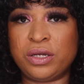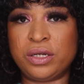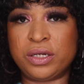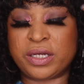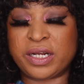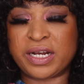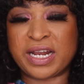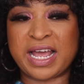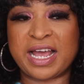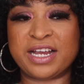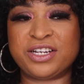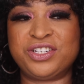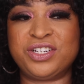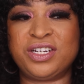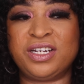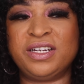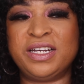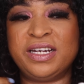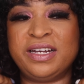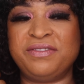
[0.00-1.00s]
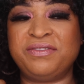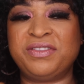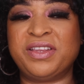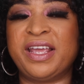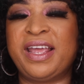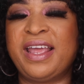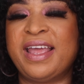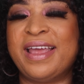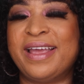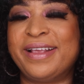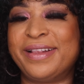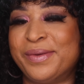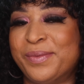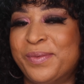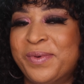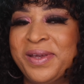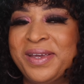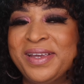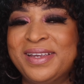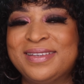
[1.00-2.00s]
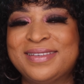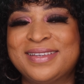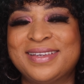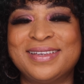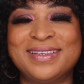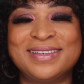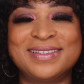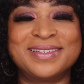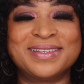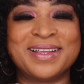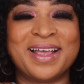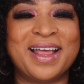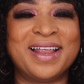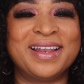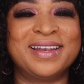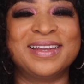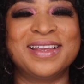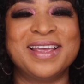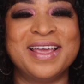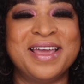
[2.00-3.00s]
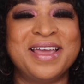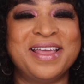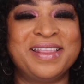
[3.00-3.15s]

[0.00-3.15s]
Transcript: you can actually leave the hair the way it is and